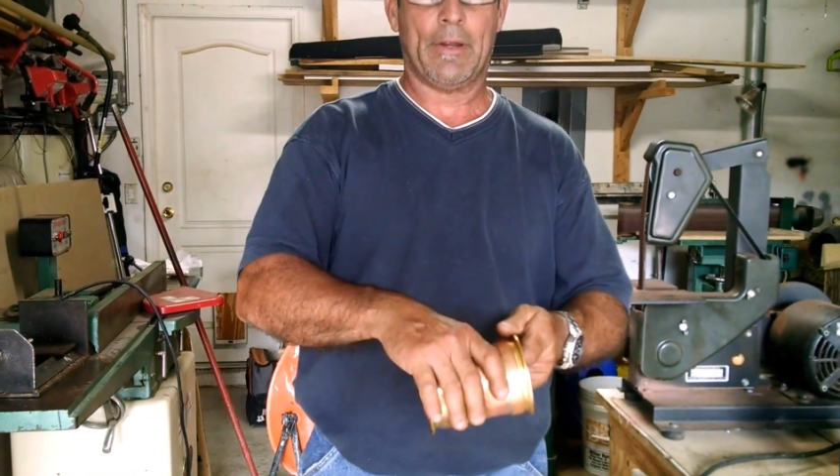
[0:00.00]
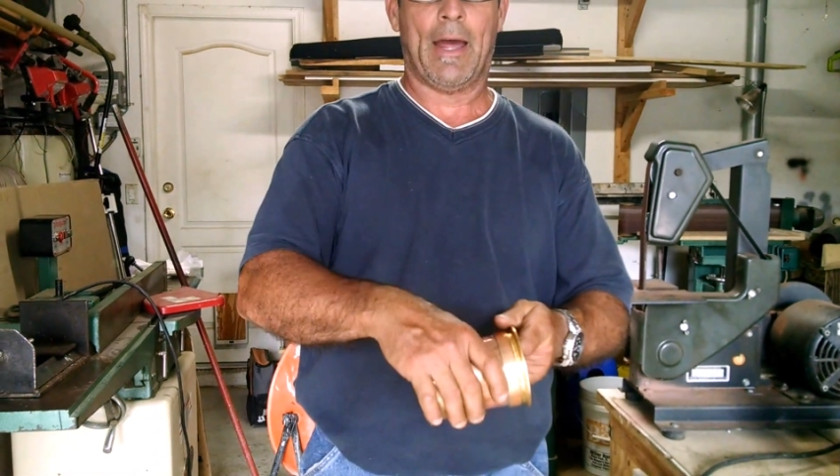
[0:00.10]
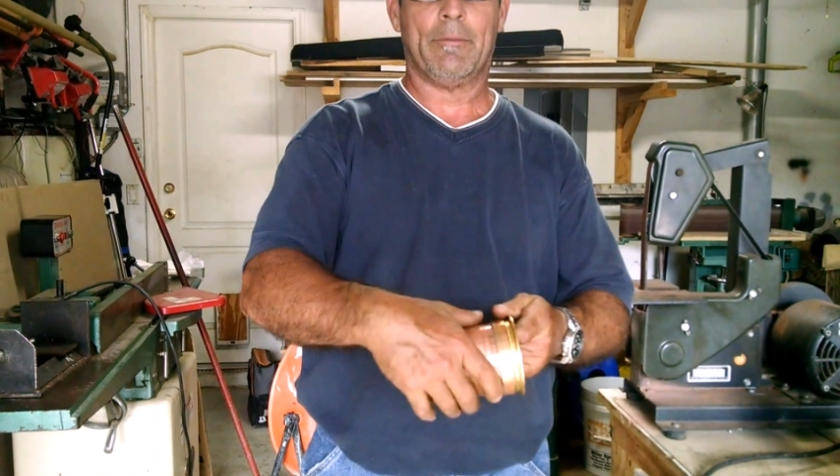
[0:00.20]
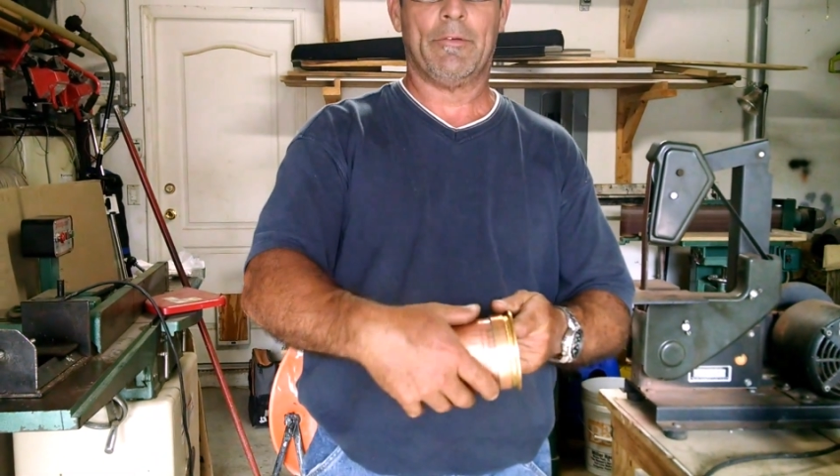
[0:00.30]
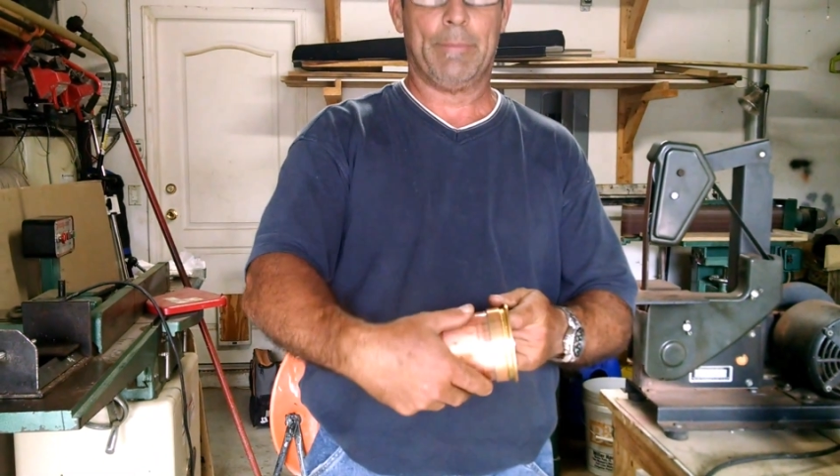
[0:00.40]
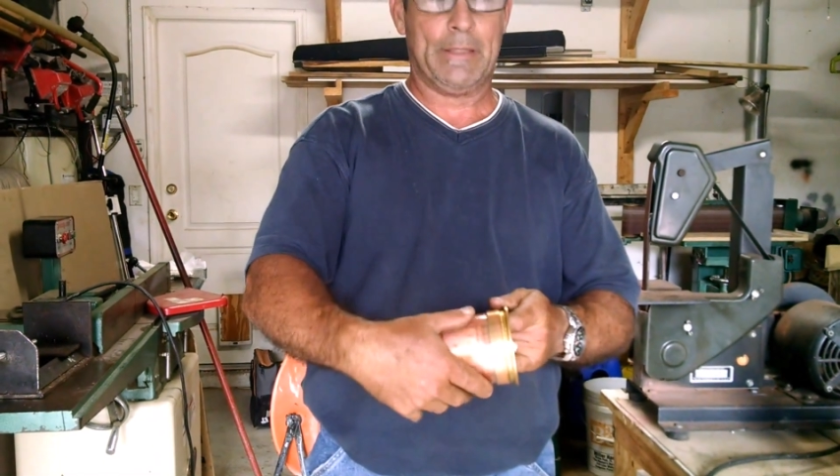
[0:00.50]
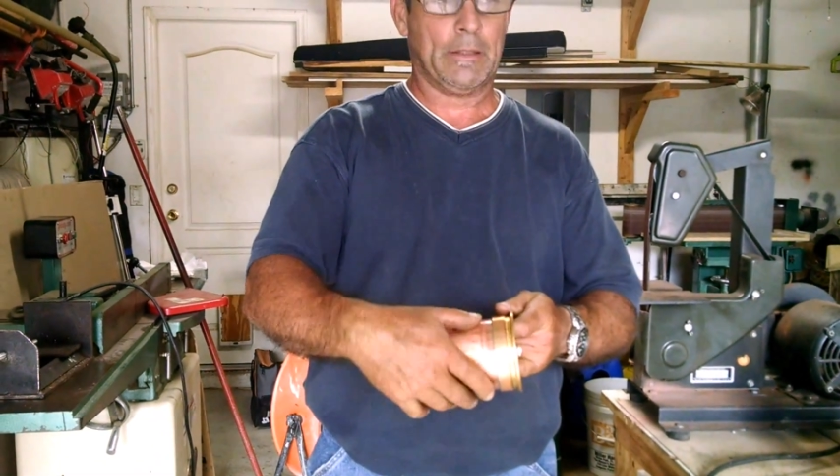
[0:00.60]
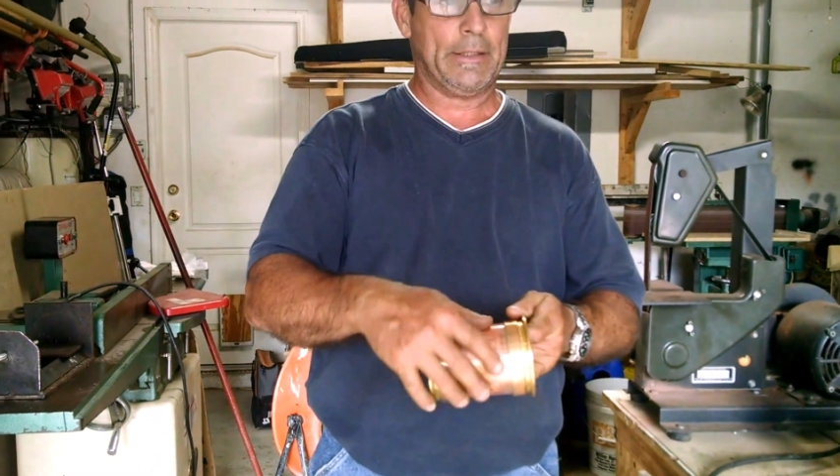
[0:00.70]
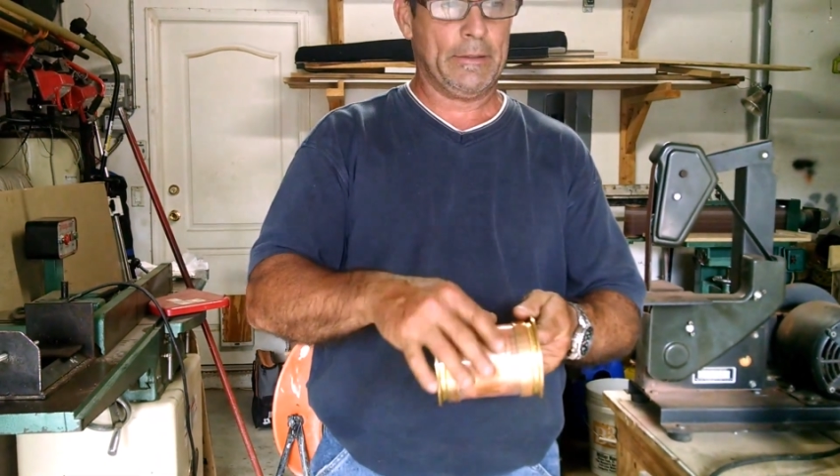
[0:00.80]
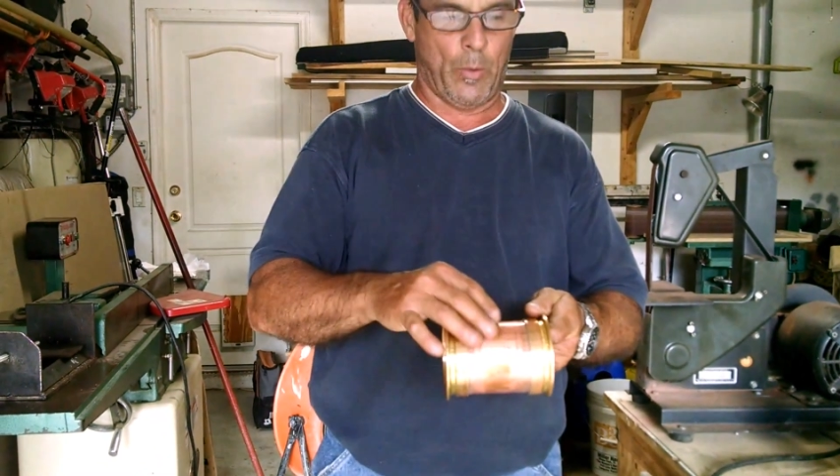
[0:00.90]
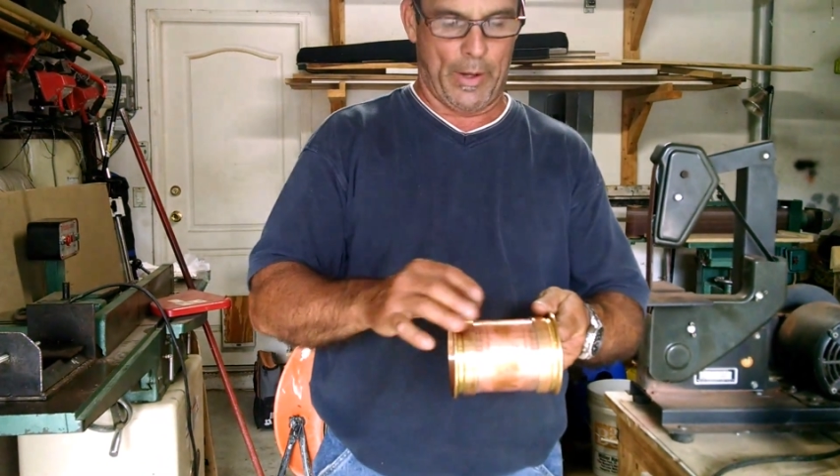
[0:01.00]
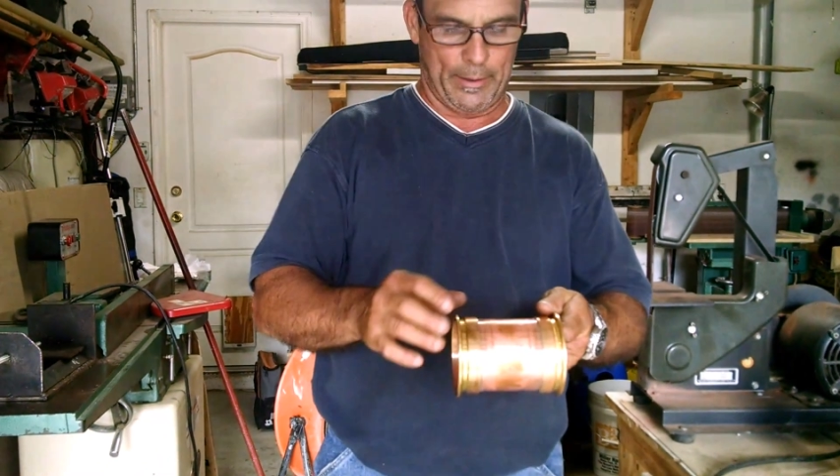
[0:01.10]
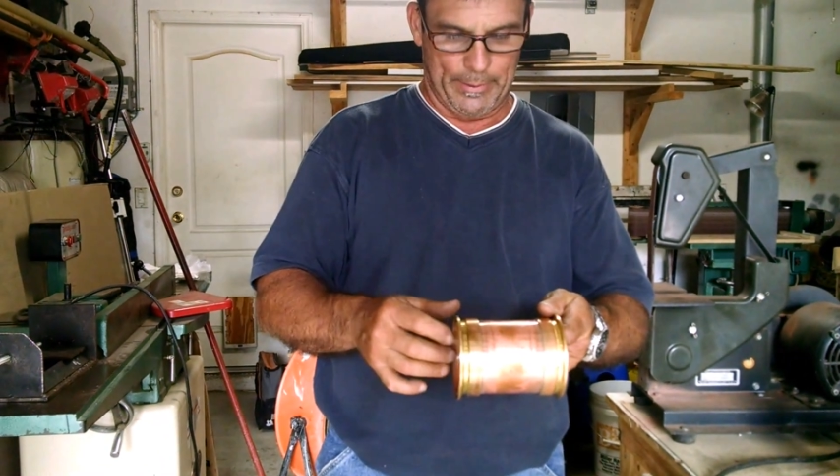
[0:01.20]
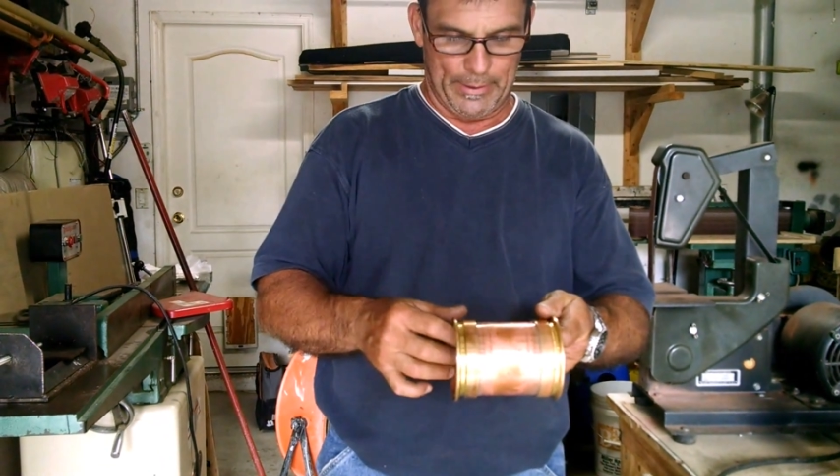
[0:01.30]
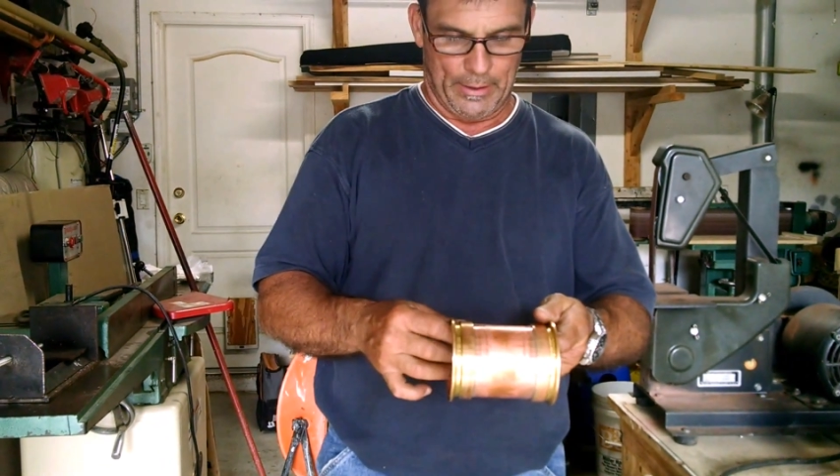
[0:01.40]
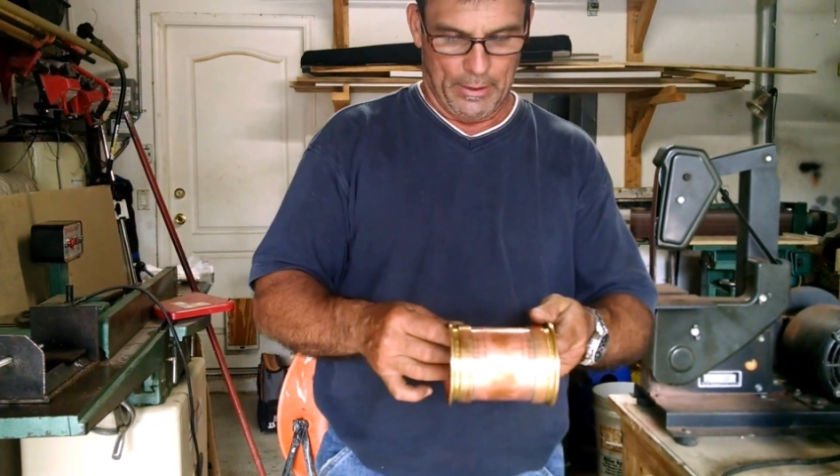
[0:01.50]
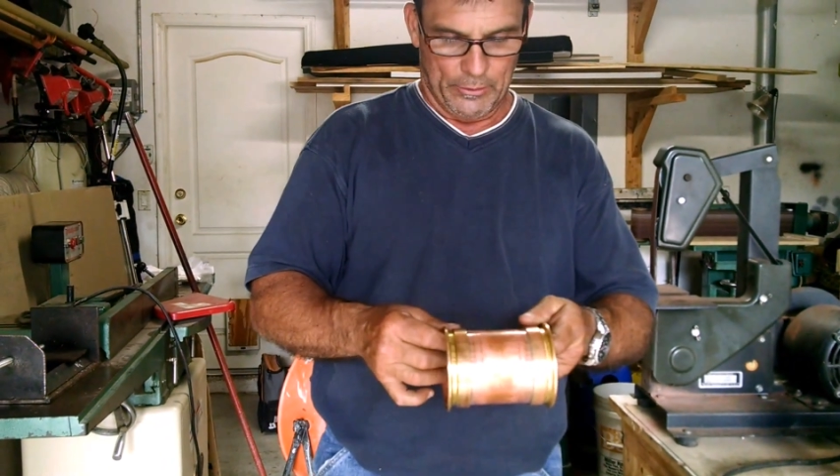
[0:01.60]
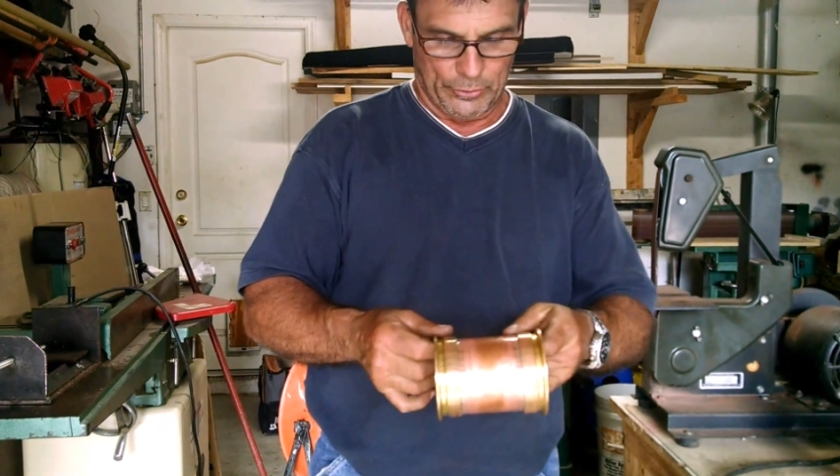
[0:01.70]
to, to, be cleaned quite a bit.